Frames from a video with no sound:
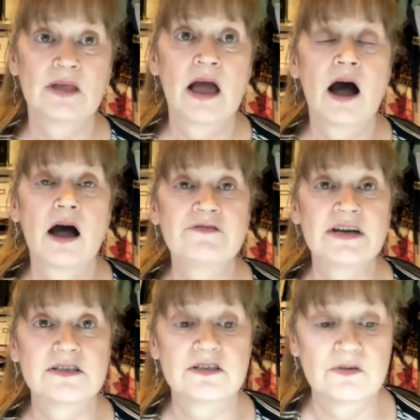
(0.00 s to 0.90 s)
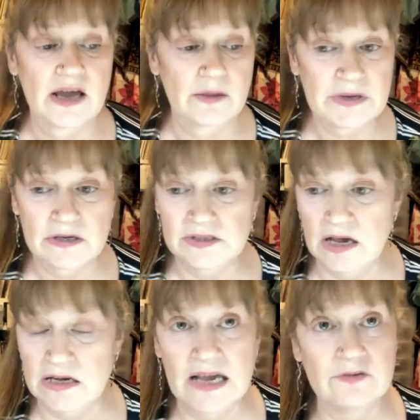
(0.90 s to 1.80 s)
I've had to do that because I
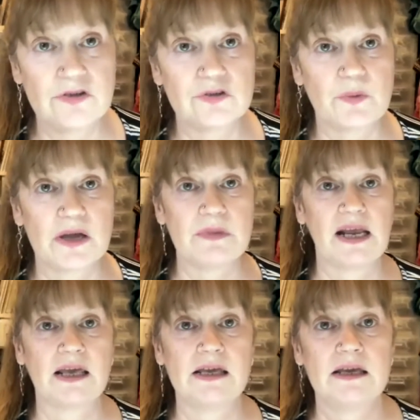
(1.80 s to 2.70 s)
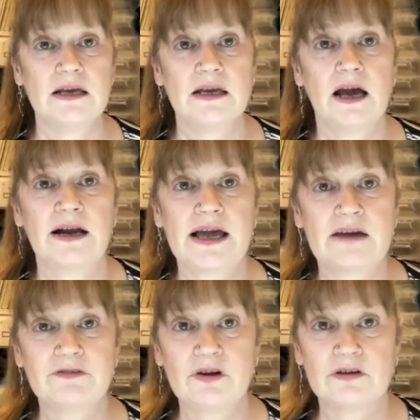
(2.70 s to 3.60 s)
now use my mini and I
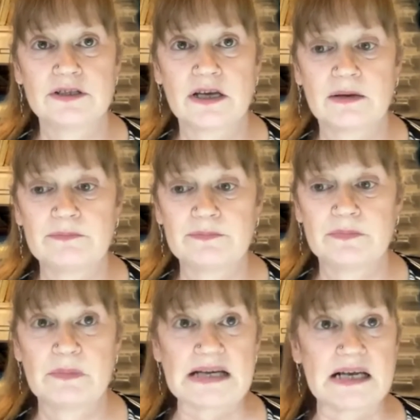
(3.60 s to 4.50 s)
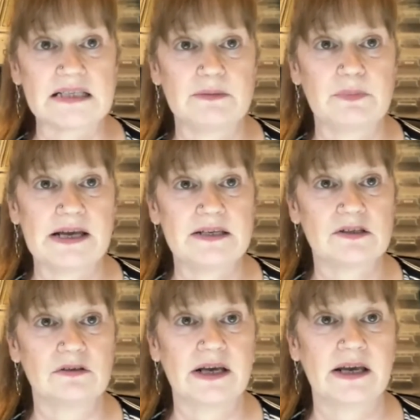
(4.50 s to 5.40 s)
haven't got magnetic plate on it.